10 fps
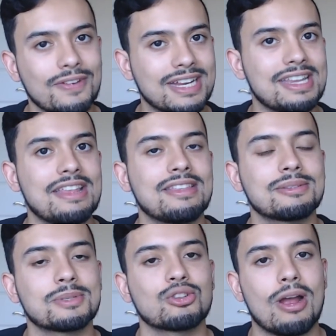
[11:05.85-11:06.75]
forget to hit
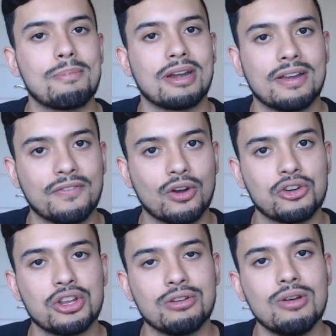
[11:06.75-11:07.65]
the subscribe button if
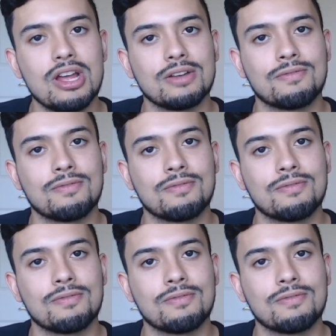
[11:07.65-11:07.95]
you're new.